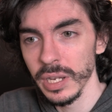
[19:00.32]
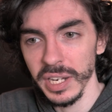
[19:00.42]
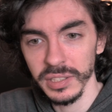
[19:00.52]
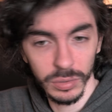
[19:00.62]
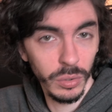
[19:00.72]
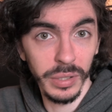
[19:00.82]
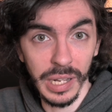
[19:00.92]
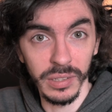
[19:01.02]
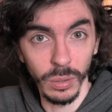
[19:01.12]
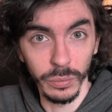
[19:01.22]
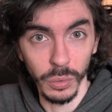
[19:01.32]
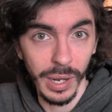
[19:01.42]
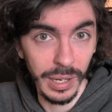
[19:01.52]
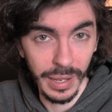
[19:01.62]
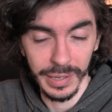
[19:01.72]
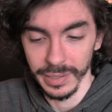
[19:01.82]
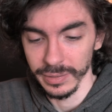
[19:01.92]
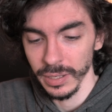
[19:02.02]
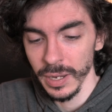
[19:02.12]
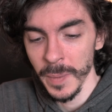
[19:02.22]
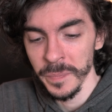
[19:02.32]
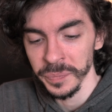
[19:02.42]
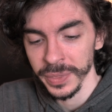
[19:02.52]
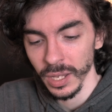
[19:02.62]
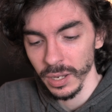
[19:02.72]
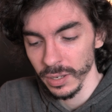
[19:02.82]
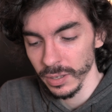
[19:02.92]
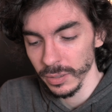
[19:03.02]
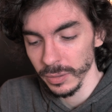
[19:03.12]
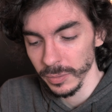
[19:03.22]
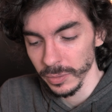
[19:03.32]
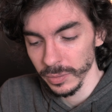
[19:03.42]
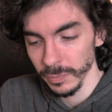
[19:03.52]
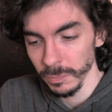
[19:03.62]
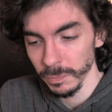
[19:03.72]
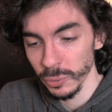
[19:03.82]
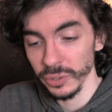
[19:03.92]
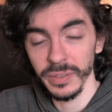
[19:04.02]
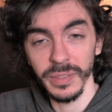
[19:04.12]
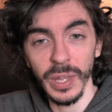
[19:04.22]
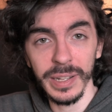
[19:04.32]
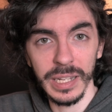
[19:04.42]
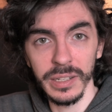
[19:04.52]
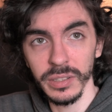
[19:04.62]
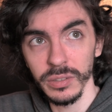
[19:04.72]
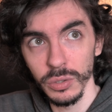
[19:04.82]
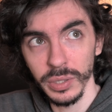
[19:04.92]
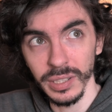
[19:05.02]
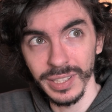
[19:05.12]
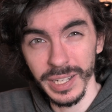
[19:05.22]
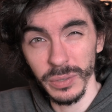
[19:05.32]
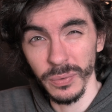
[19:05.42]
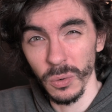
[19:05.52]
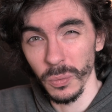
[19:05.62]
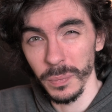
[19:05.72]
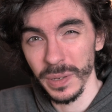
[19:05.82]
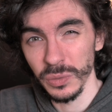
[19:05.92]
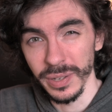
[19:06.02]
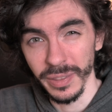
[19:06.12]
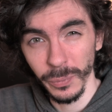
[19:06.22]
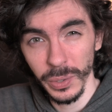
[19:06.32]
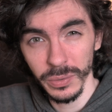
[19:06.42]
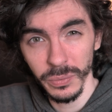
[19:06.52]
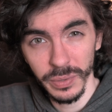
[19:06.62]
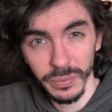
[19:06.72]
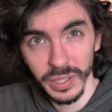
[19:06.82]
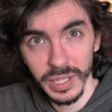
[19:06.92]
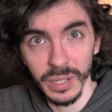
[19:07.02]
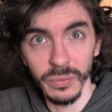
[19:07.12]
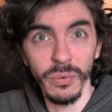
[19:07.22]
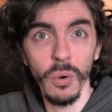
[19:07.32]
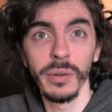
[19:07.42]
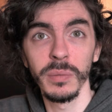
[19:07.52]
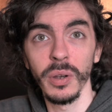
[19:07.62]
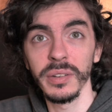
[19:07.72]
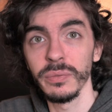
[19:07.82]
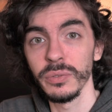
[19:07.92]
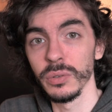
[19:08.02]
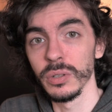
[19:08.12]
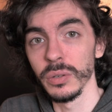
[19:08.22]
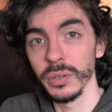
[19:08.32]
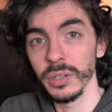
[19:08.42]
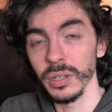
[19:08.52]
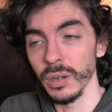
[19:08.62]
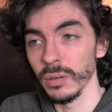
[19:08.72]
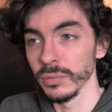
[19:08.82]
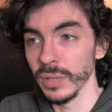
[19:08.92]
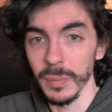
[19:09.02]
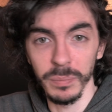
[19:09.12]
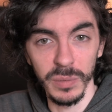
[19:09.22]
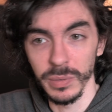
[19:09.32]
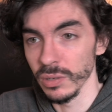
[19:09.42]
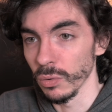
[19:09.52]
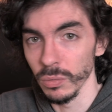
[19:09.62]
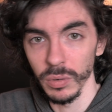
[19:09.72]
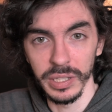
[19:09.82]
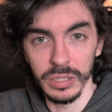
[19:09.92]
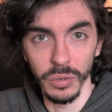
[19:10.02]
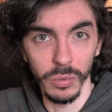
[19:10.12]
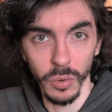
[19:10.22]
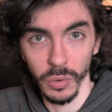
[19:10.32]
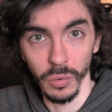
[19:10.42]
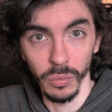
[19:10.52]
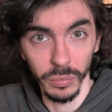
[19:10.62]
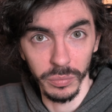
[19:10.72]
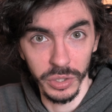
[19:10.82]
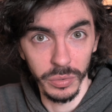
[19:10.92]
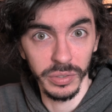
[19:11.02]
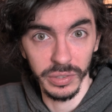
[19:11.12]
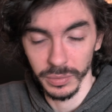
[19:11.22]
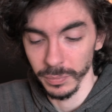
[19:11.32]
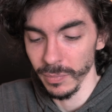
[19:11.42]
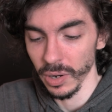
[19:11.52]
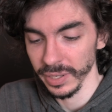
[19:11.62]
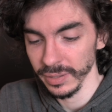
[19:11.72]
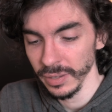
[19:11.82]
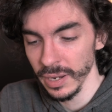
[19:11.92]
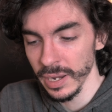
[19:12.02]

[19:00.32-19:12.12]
It's a good lens overall. I like it. But that lens, you can get it for between 350 and 400 bucks if you look on MPB or in your local used market.